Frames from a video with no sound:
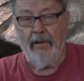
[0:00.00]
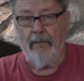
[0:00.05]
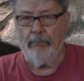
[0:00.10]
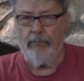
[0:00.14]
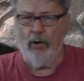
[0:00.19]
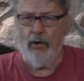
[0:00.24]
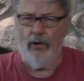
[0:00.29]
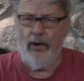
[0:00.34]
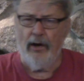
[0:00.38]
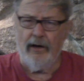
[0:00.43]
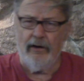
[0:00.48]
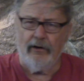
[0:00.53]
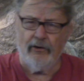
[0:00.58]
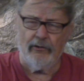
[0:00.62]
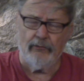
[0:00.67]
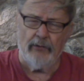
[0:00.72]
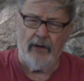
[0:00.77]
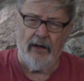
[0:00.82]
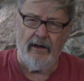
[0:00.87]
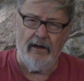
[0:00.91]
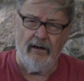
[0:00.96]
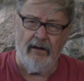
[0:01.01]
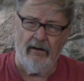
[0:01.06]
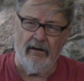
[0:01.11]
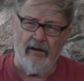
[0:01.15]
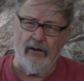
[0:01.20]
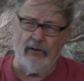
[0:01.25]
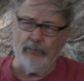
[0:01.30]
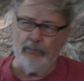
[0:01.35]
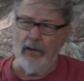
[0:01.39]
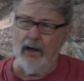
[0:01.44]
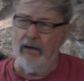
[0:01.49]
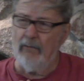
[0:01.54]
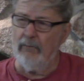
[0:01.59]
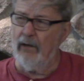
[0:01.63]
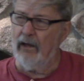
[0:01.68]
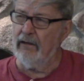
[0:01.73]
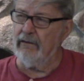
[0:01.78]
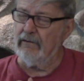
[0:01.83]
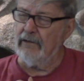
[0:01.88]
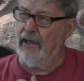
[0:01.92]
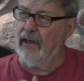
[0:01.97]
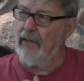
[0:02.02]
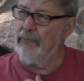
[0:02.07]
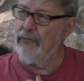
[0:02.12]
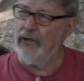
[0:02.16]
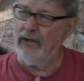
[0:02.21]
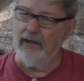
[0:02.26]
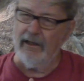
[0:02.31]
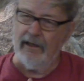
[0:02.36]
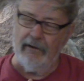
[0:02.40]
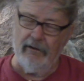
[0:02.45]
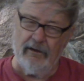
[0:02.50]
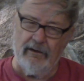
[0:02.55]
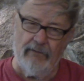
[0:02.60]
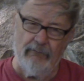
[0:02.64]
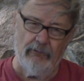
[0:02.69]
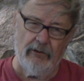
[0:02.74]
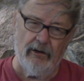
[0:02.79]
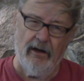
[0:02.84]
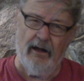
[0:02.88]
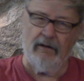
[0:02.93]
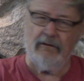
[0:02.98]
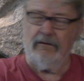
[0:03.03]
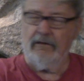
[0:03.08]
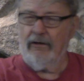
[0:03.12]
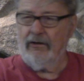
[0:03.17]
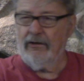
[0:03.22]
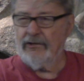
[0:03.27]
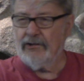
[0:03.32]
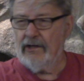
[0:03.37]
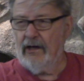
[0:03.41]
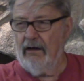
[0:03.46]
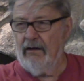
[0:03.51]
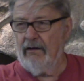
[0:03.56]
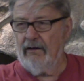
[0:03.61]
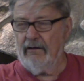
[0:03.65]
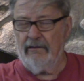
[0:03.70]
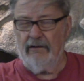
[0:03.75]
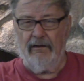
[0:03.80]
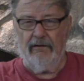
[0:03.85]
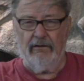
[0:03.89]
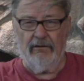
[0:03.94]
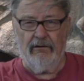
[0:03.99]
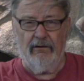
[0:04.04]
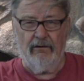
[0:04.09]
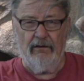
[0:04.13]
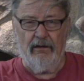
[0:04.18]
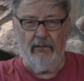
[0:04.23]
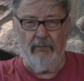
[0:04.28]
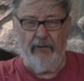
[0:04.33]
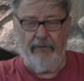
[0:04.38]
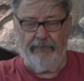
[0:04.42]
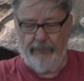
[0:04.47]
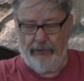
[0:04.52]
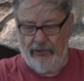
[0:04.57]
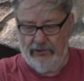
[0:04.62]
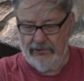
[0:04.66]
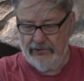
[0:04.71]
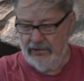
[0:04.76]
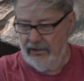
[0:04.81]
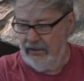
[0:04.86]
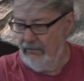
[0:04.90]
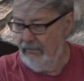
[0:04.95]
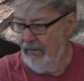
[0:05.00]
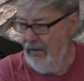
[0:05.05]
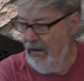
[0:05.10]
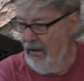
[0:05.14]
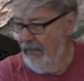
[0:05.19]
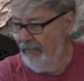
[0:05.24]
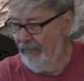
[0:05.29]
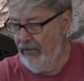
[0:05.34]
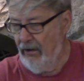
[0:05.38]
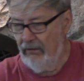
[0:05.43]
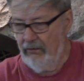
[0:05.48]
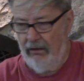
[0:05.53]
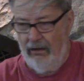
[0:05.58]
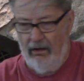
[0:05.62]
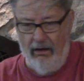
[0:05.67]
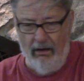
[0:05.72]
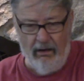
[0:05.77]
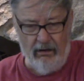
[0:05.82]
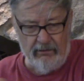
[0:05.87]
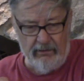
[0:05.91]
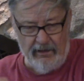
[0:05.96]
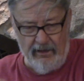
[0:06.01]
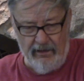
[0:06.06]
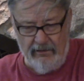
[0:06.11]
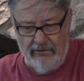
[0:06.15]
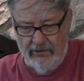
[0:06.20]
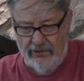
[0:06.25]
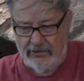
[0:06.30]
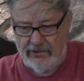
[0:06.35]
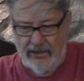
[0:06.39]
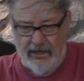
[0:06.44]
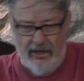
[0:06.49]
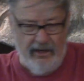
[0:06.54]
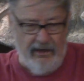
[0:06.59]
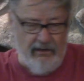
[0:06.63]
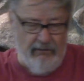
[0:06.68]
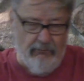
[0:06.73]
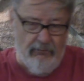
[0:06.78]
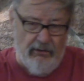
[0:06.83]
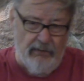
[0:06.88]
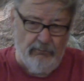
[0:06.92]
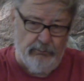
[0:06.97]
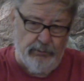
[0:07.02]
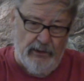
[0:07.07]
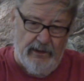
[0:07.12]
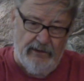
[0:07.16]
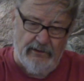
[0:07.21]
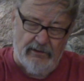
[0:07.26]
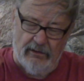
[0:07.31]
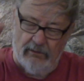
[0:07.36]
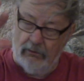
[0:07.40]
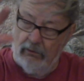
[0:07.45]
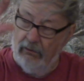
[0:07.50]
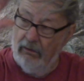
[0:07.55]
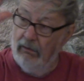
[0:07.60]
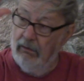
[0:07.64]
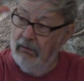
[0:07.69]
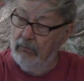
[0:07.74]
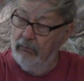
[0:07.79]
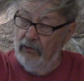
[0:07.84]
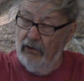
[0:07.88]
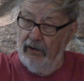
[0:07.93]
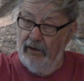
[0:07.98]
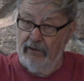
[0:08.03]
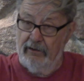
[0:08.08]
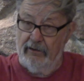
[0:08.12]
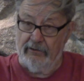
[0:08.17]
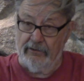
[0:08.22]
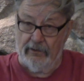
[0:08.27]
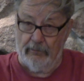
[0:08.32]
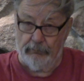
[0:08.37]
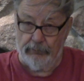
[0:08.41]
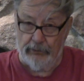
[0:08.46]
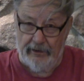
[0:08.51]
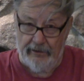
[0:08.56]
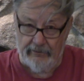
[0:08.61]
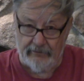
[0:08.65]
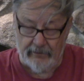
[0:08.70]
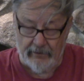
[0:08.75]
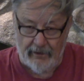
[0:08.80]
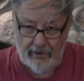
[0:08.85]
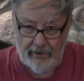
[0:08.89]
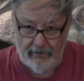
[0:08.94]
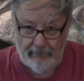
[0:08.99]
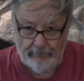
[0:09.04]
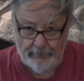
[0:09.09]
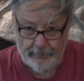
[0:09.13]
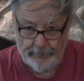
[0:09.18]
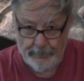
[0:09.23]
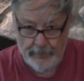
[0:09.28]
Bull hunters run into this problem all the time. Gee, they were out there scouting a little early before the season, found all kinds of sign in one place. Said, oh boy, this is the place to hunt.